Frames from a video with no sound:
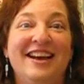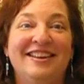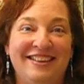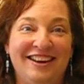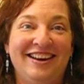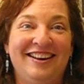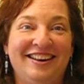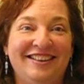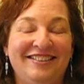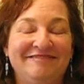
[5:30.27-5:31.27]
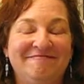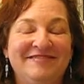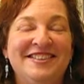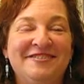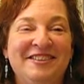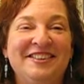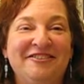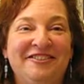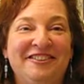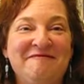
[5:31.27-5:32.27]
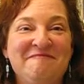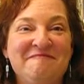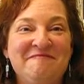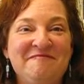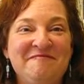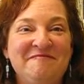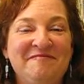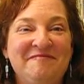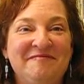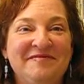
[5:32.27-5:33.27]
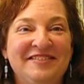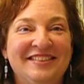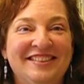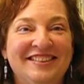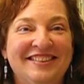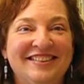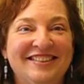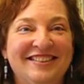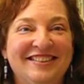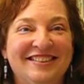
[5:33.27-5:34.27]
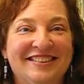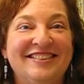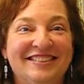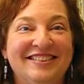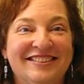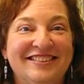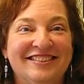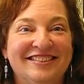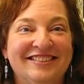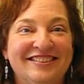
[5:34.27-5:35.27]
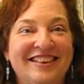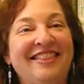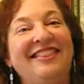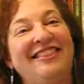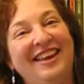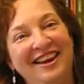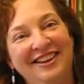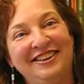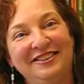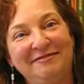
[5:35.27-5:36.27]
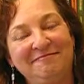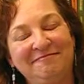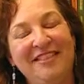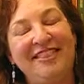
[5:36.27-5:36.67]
of the PLA programs. We're very proud of your accomplishments and your 15 credits, so congratulations.